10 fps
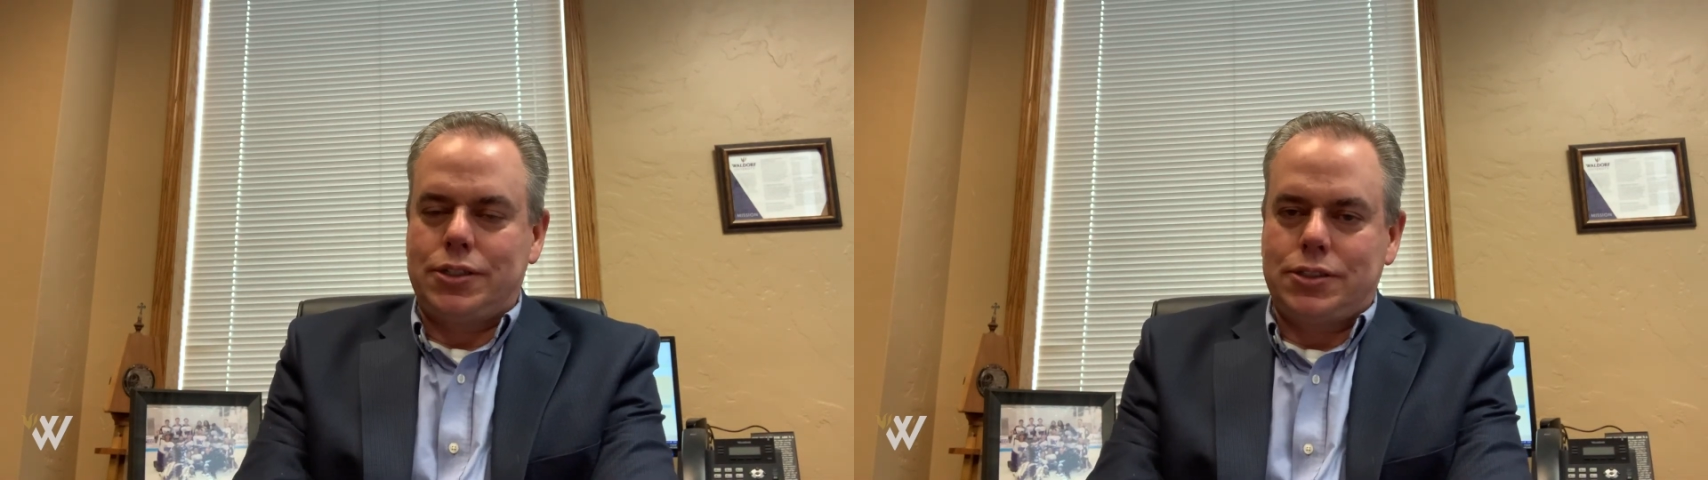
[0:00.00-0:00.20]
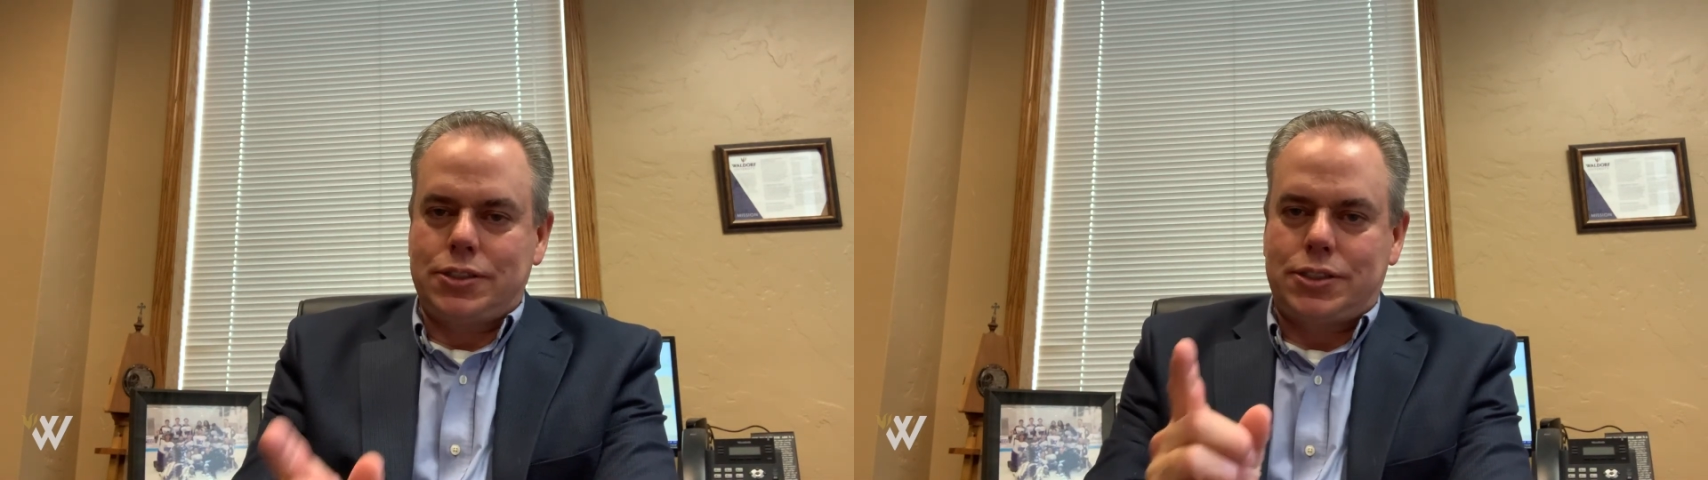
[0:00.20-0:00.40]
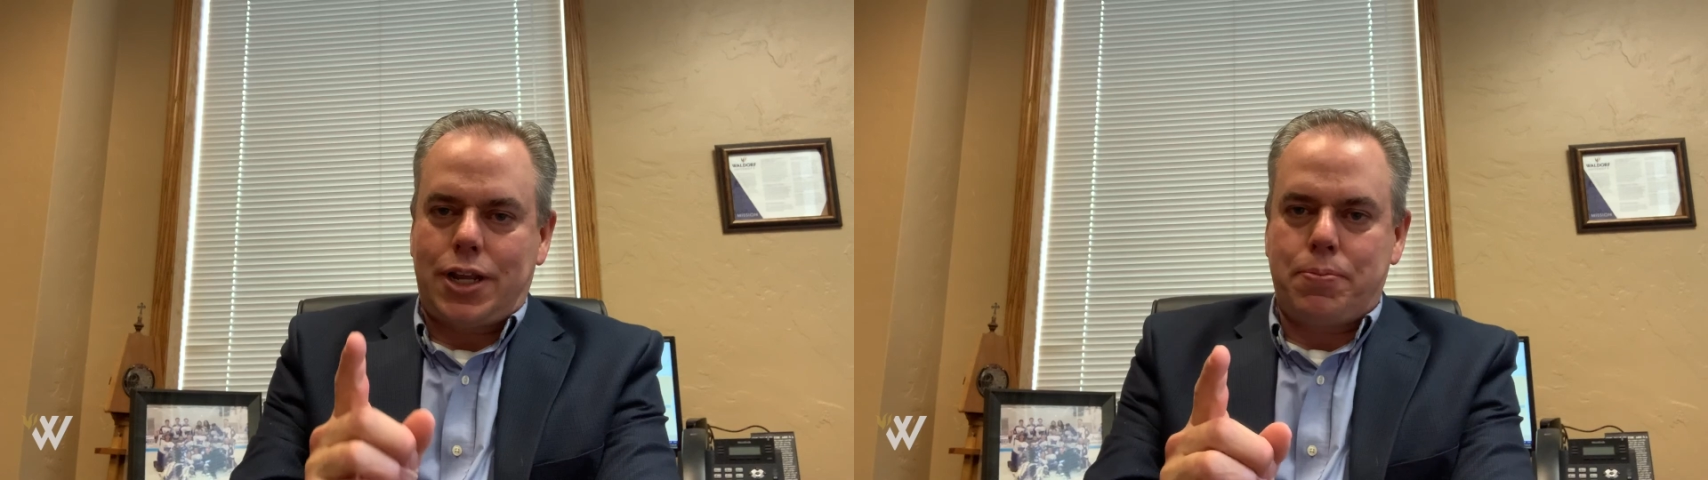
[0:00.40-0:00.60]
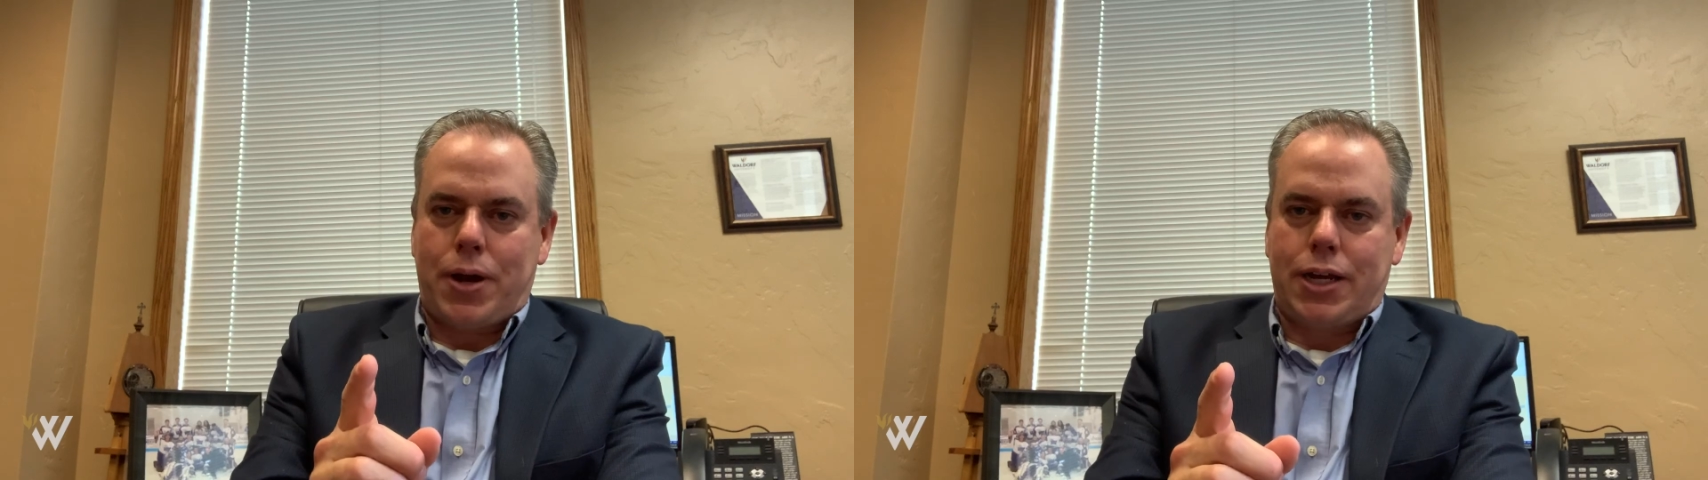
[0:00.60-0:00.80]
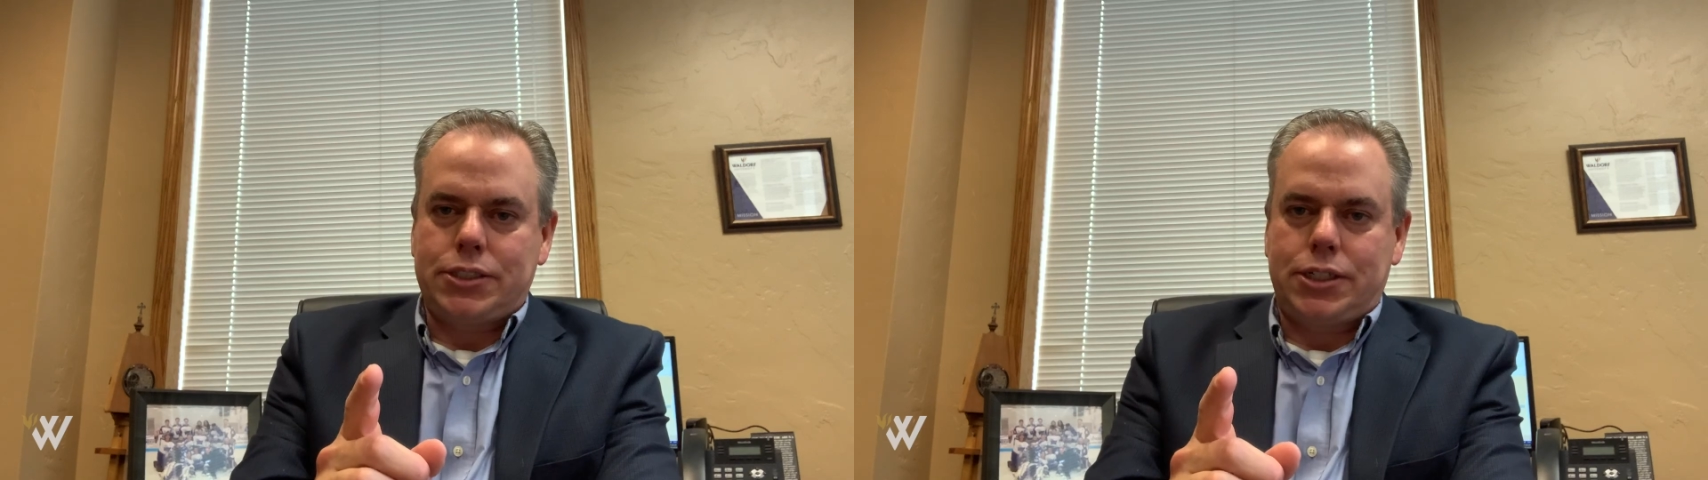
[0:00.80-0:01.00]
stay
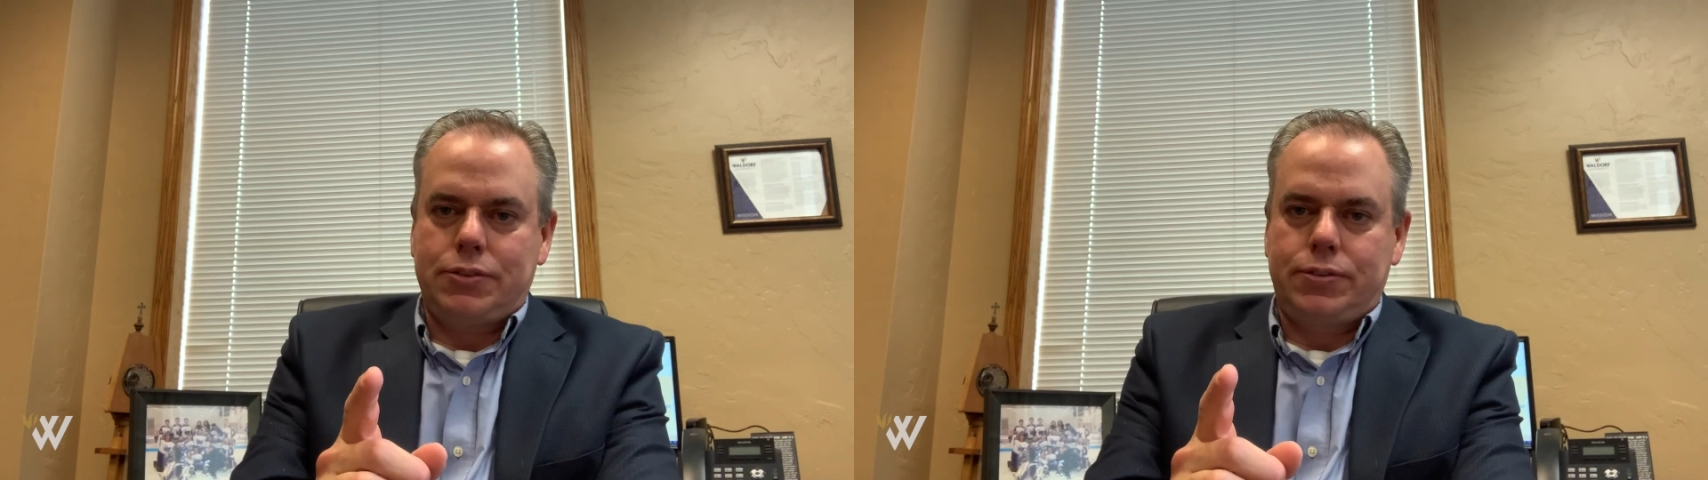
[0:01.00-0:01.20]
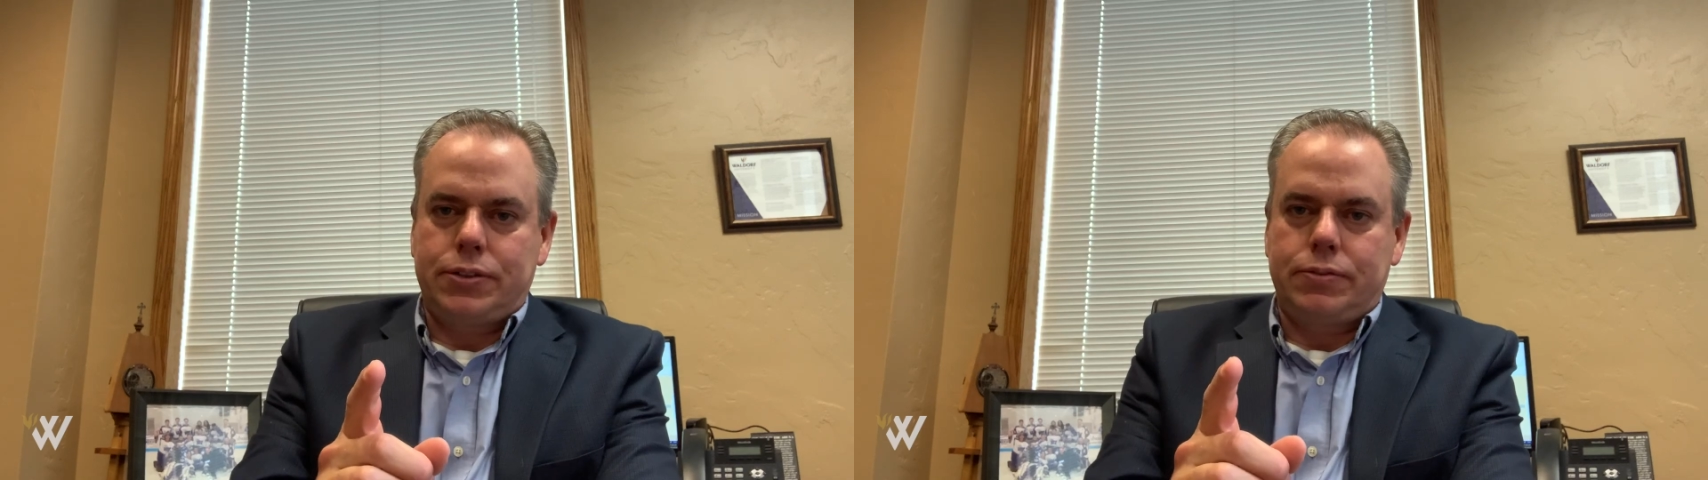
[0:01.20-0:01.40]
positive,